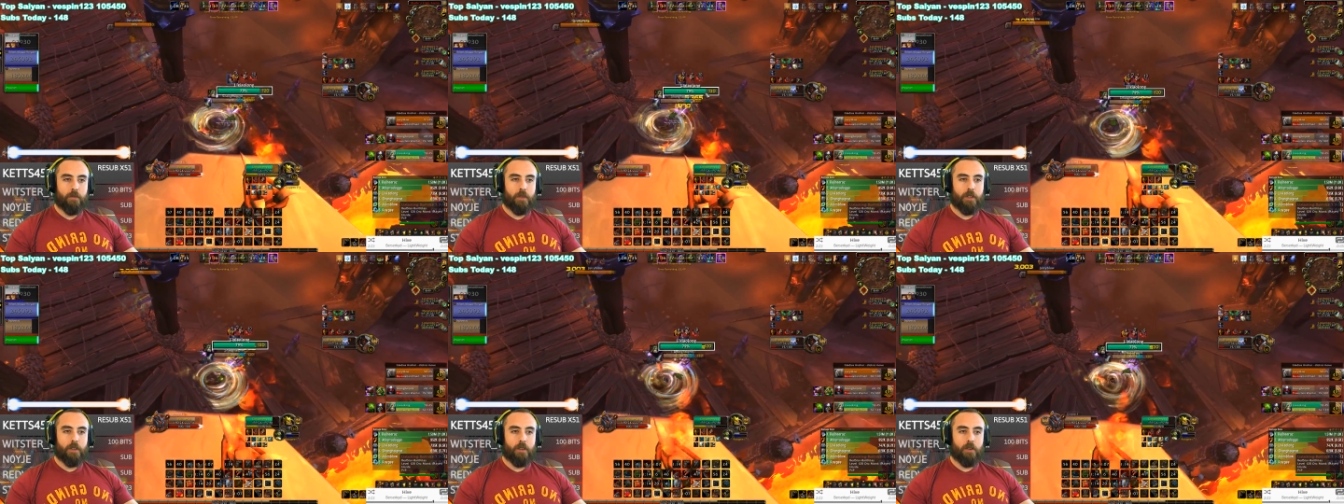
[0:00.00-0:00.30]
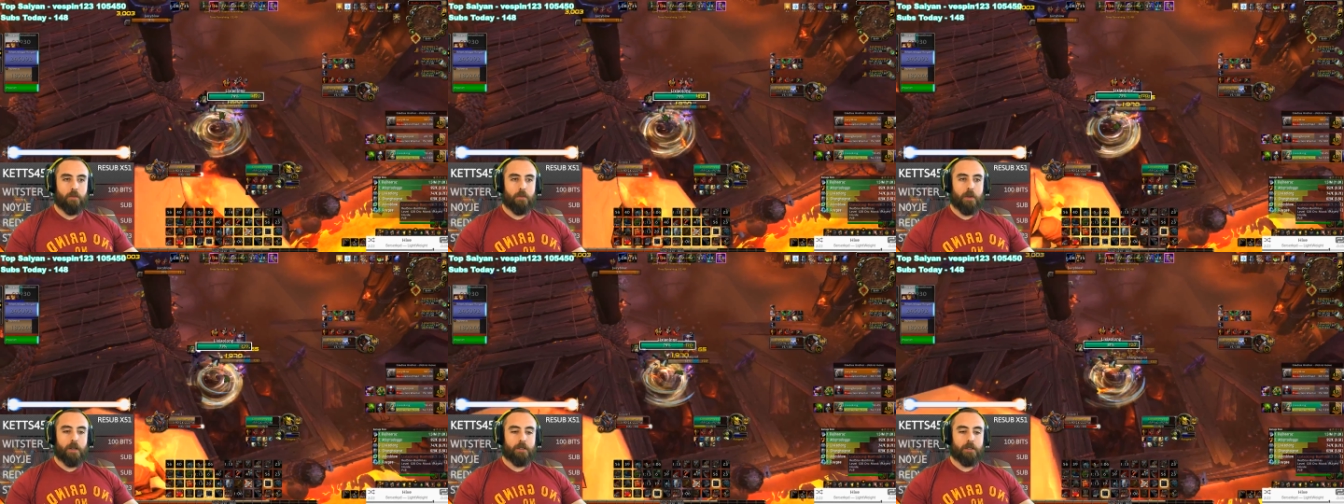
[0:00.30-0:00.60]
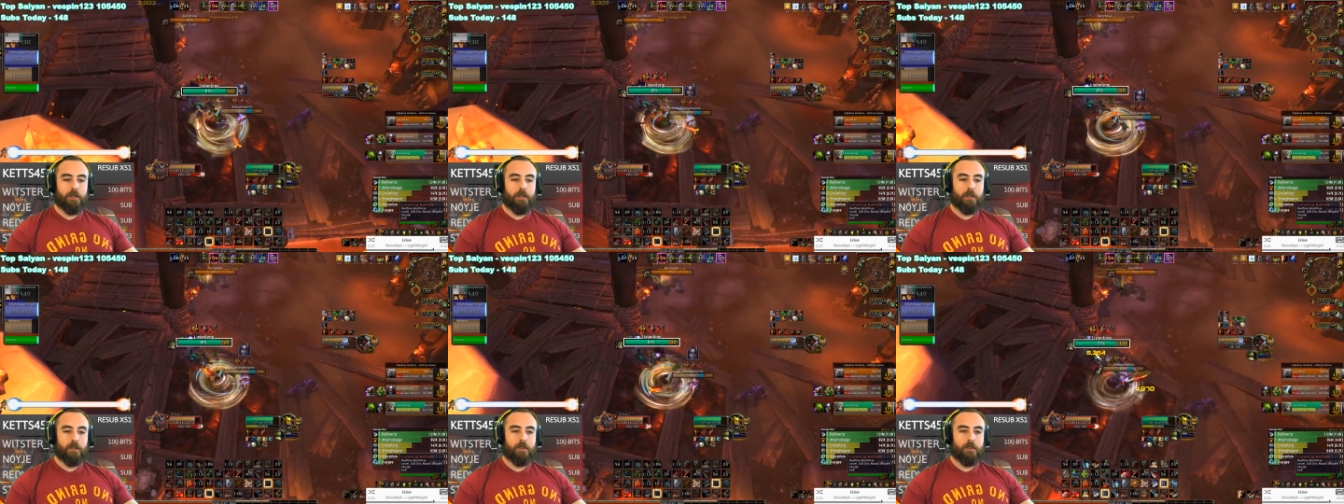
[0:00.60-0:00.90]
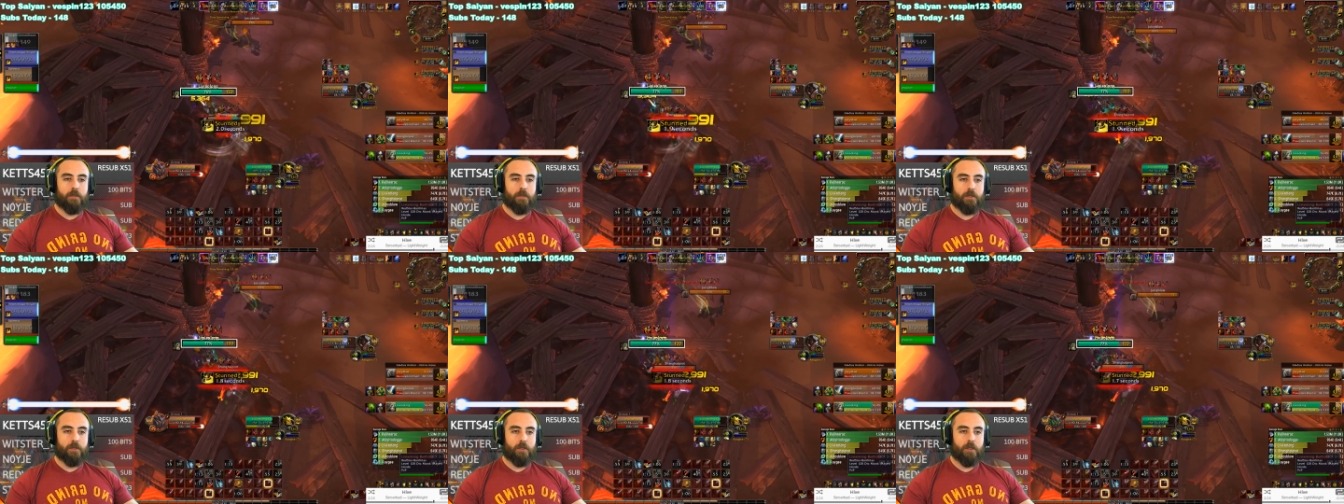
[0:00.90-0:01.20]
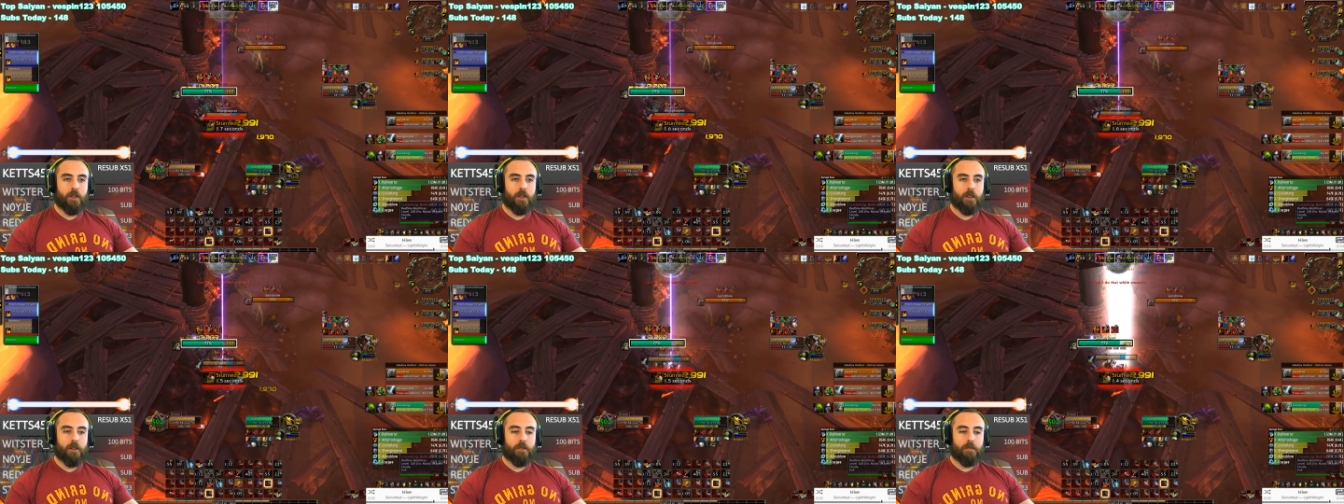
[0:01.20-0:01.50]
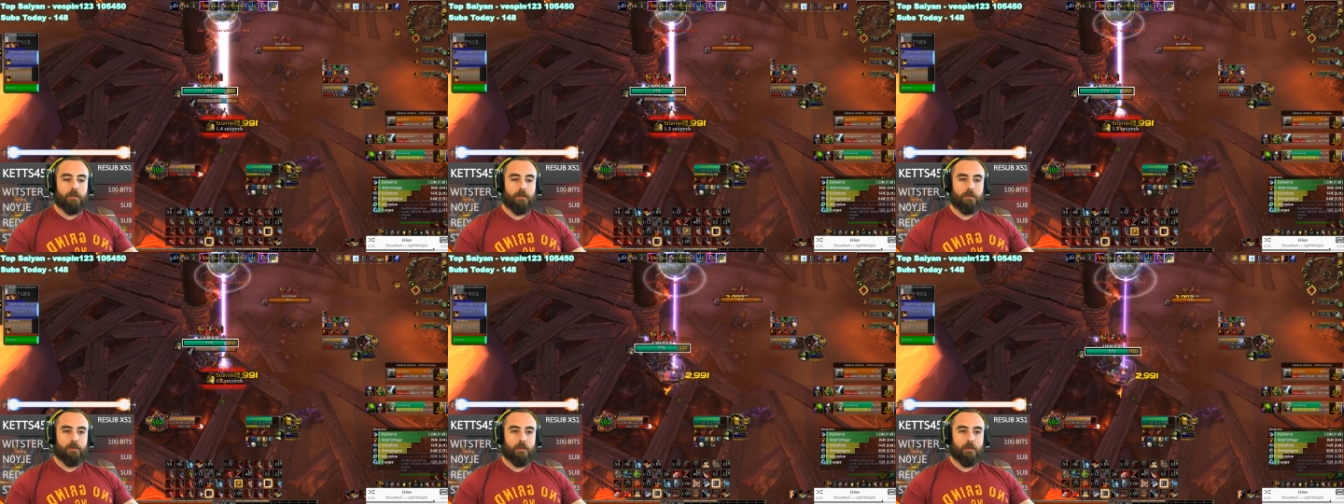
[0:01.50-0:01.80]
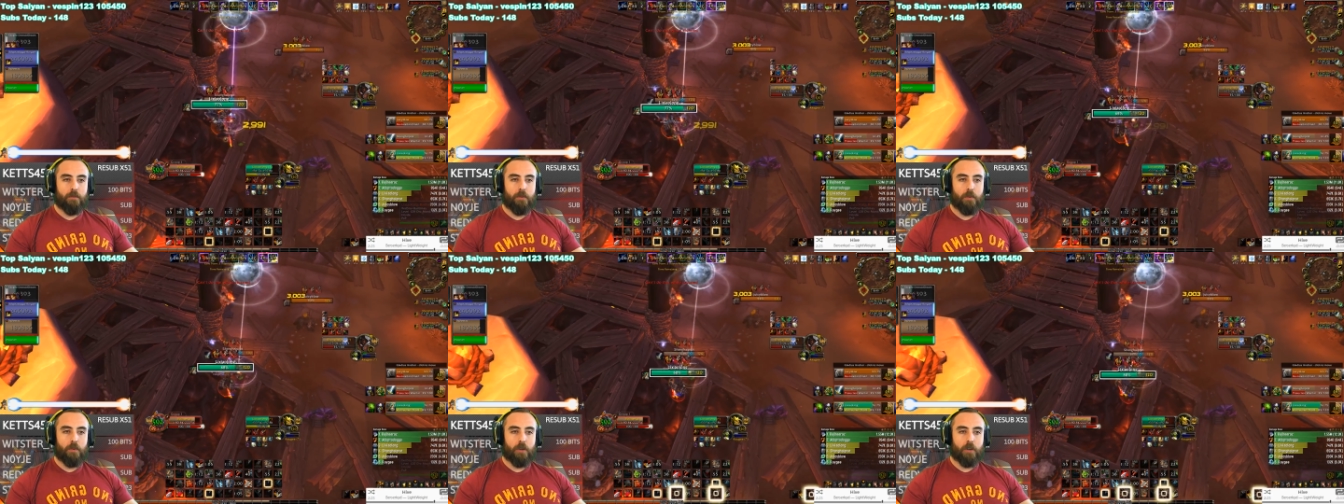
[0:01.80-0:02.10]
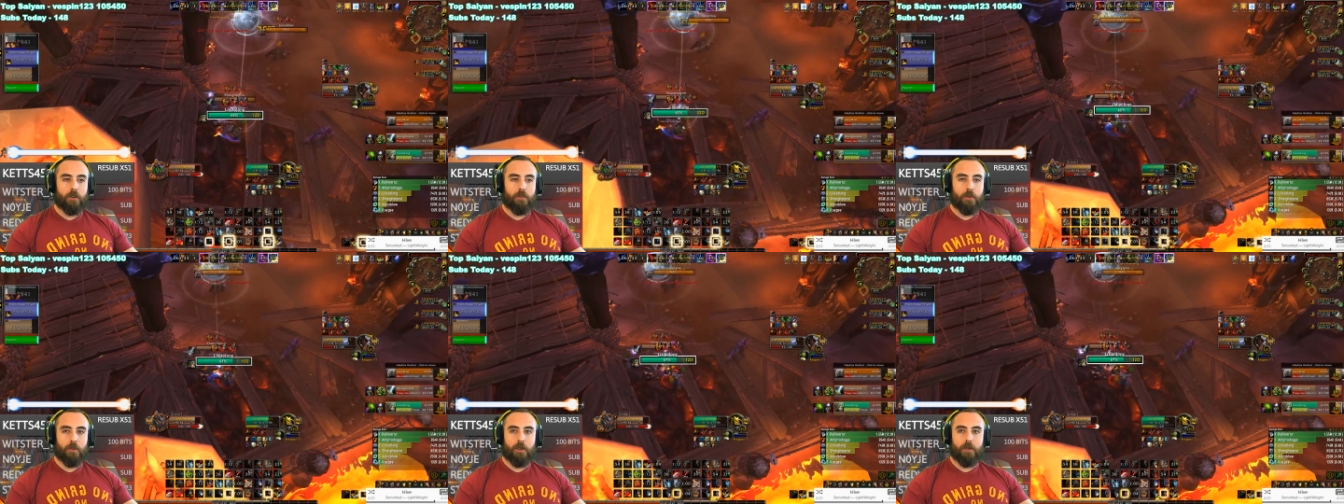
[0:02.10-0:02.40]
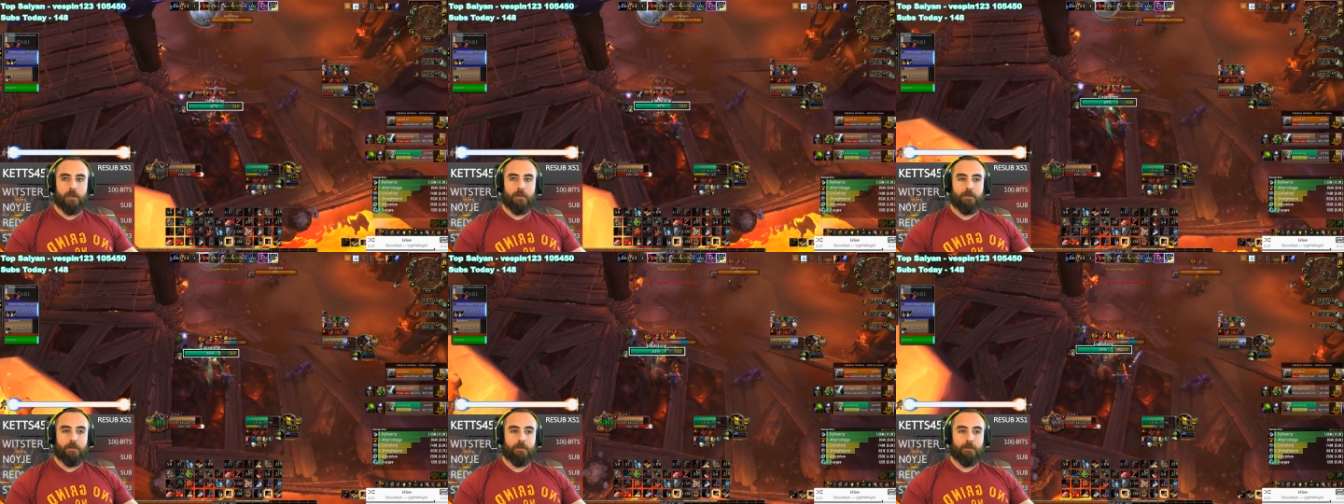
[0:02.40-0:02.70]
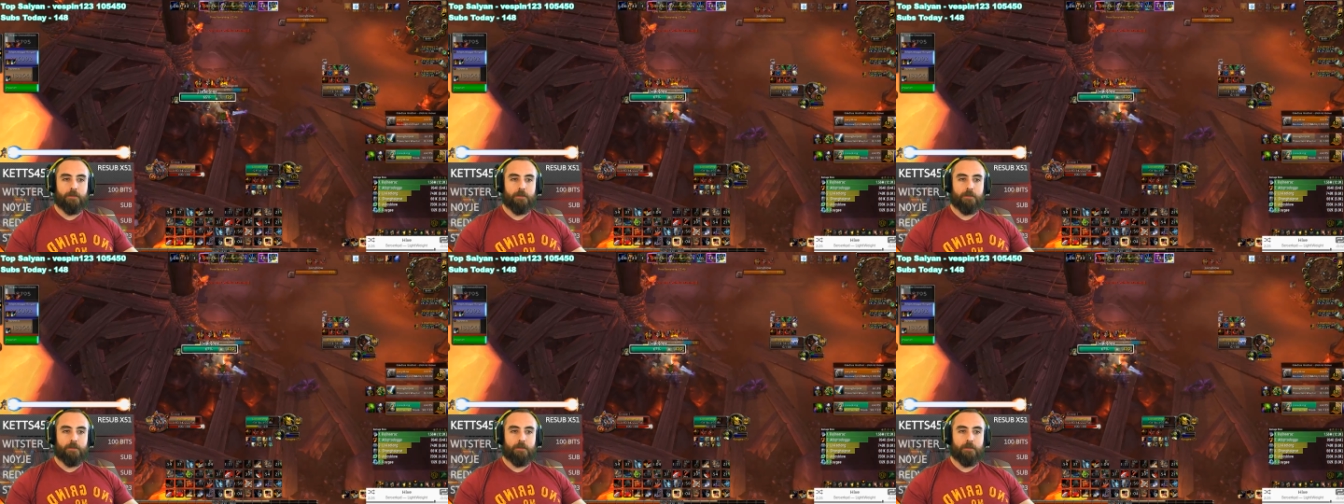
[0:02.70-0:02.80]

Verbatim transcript: We can go back to uh, Windwalker if you want. Right